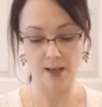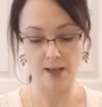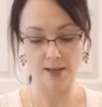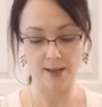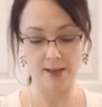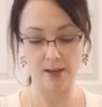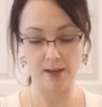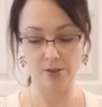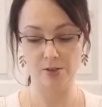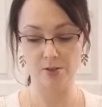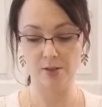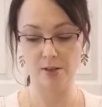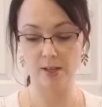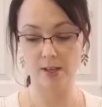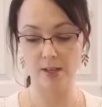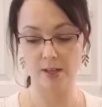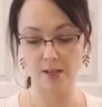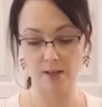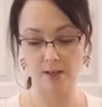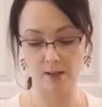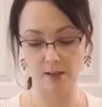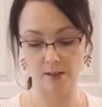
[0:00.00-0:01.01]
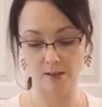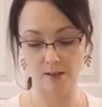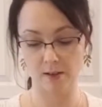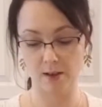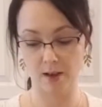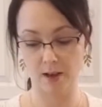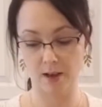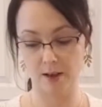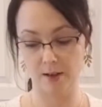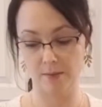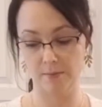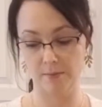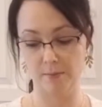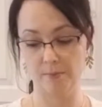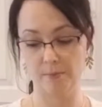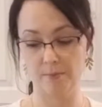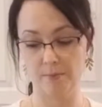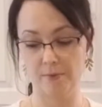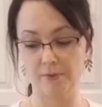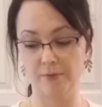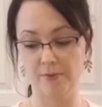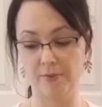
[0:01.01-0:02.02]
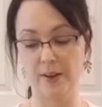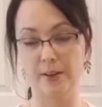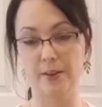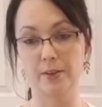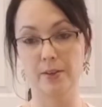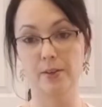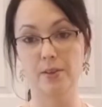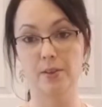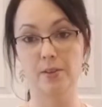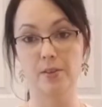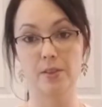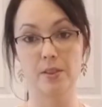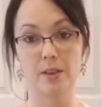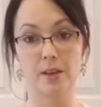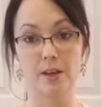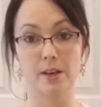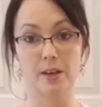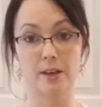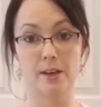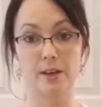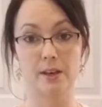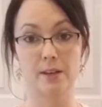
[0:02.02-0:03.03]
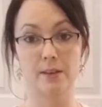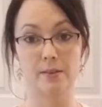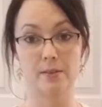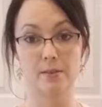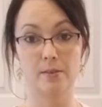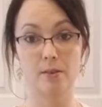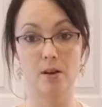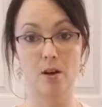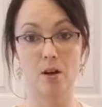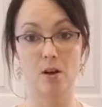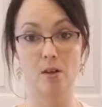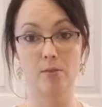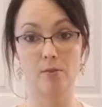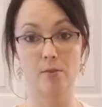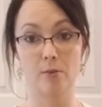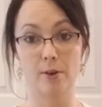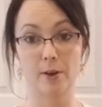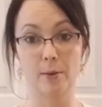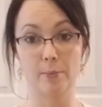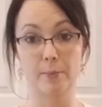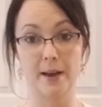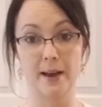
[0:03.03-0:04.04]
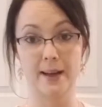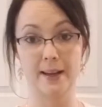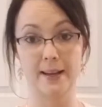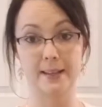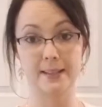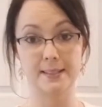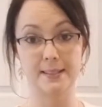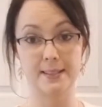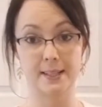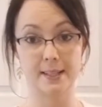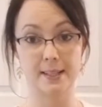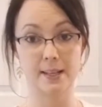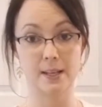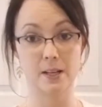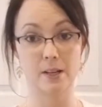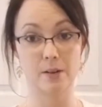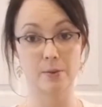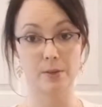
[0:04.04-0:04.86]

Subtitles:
Now you can funnel the olive oil back into here,